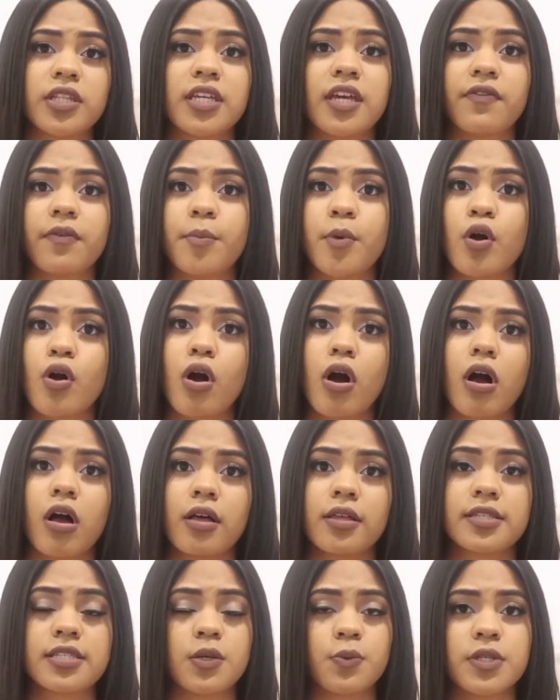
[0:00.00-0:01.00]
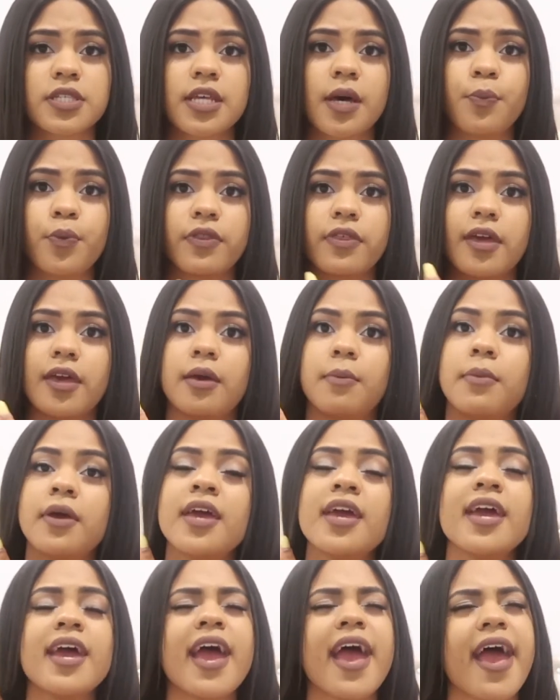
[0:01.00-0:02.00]
really give him a call, see what's up with him.
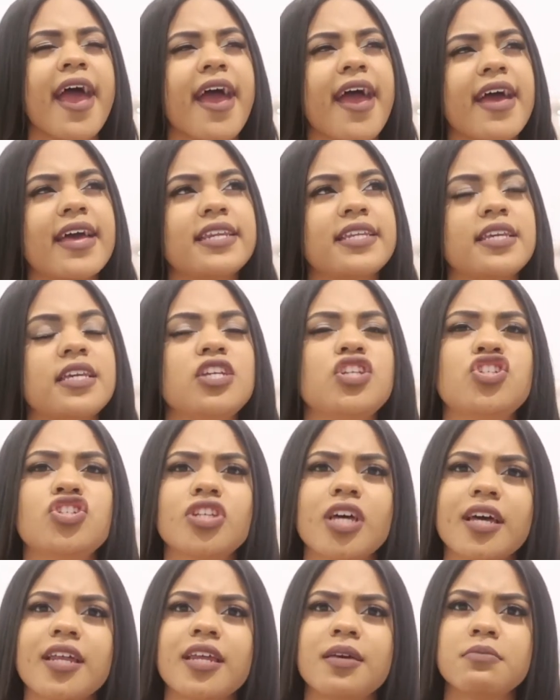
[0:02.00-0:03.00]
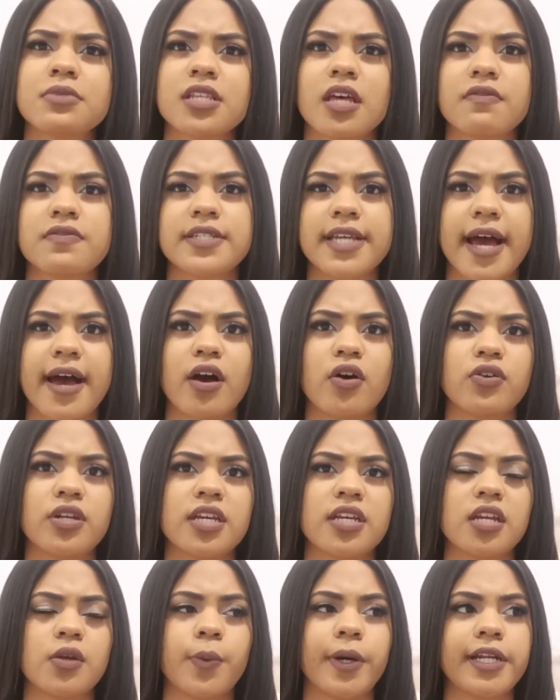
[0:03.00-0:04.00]
And he shut himself down.
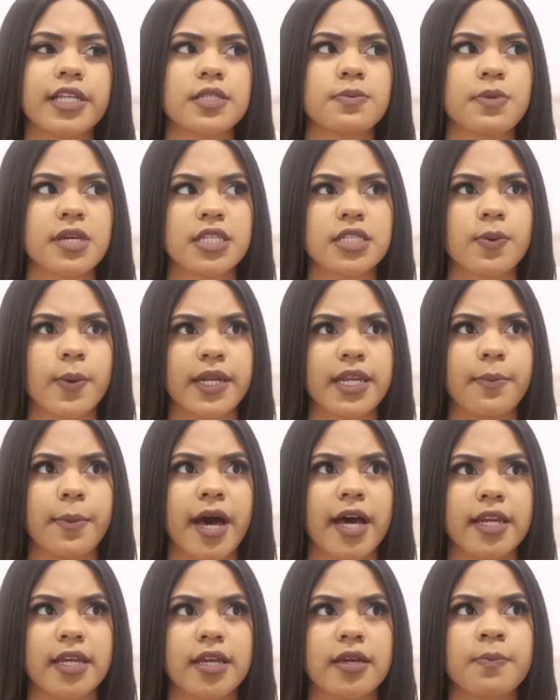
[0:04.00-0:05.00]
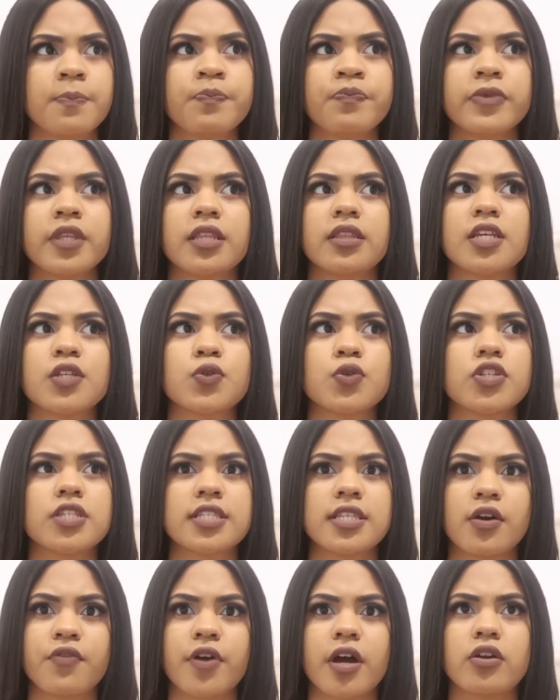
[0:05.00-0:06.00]
He didn't want to speak to anybody. This
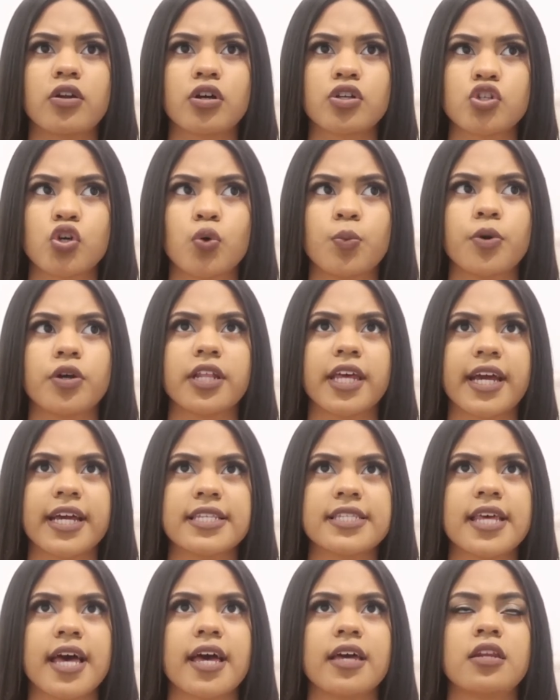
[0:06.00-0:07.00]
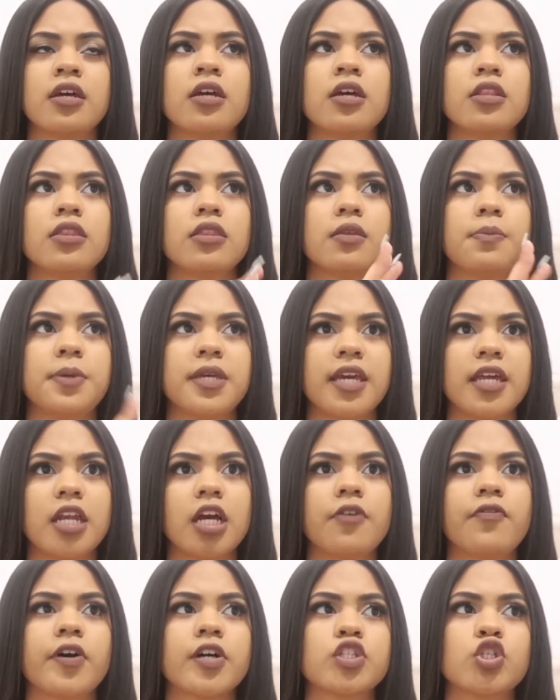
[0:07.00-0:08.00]
was around October, like I said, the
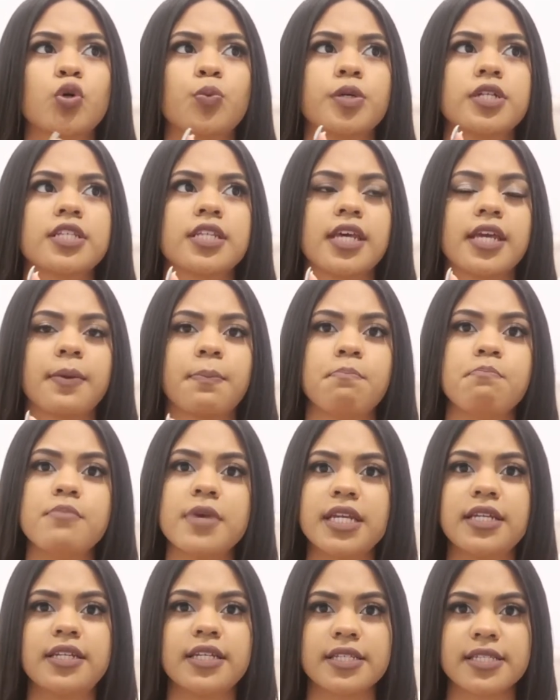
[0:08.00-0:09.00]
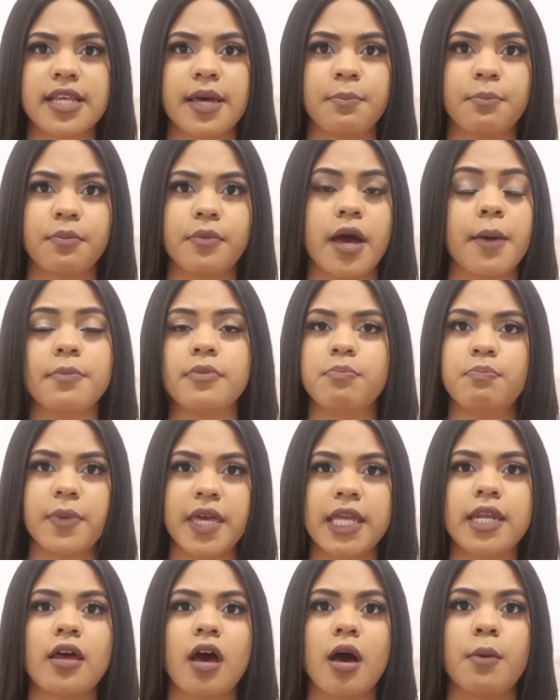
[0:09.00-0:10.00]
beginning of October to like
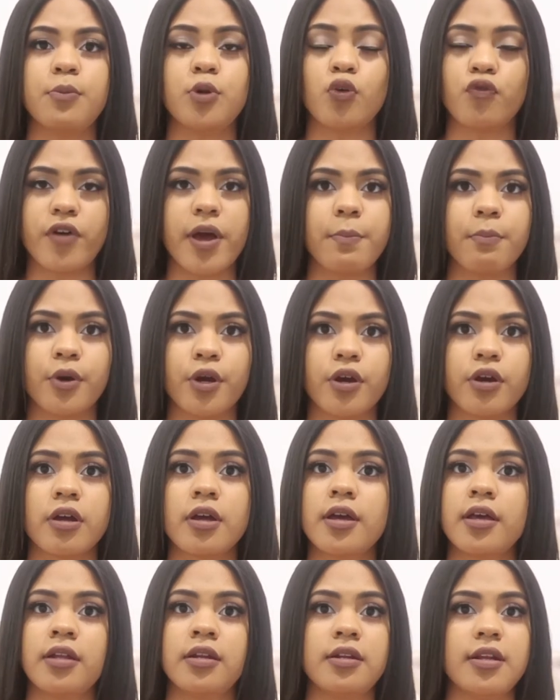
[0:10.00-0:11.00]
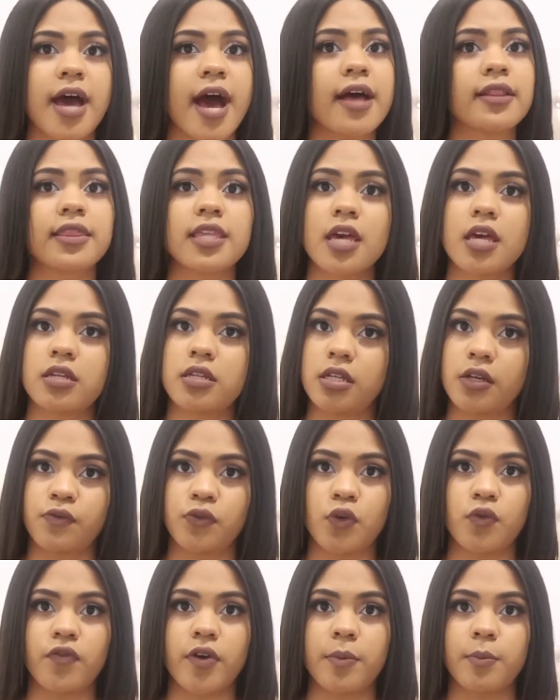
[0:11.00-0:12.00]
mid-November, not the ending
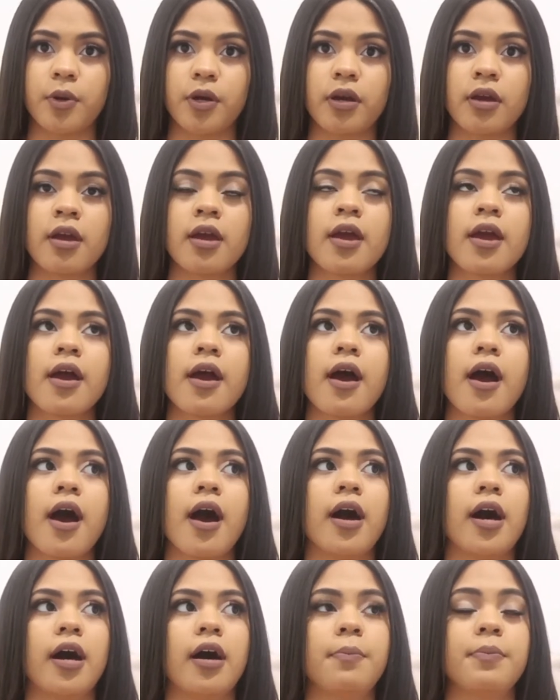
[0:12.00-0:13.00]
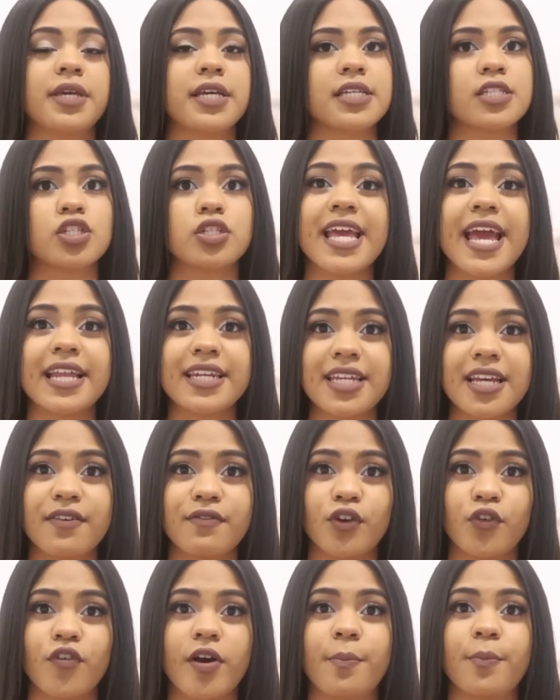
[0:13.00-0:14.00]
of November. Because the ending
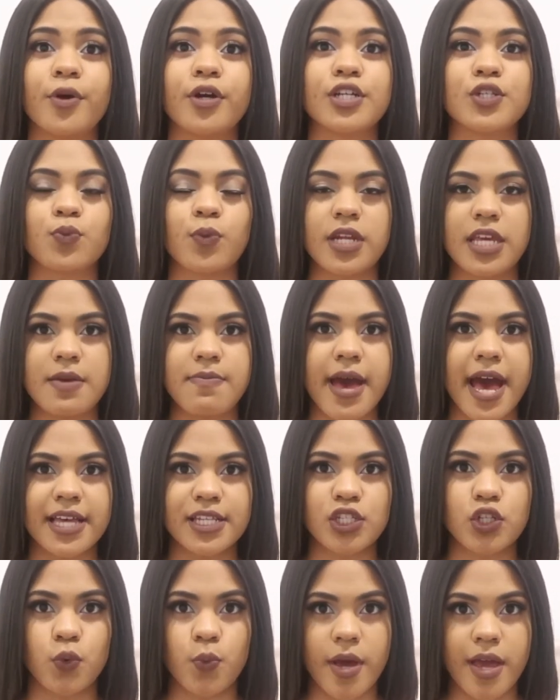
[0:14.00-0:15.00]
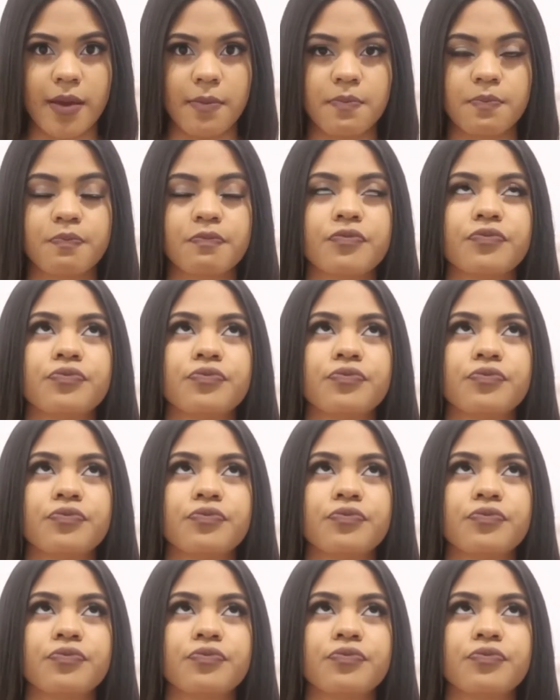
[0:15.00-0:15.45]
of November is when he passed away.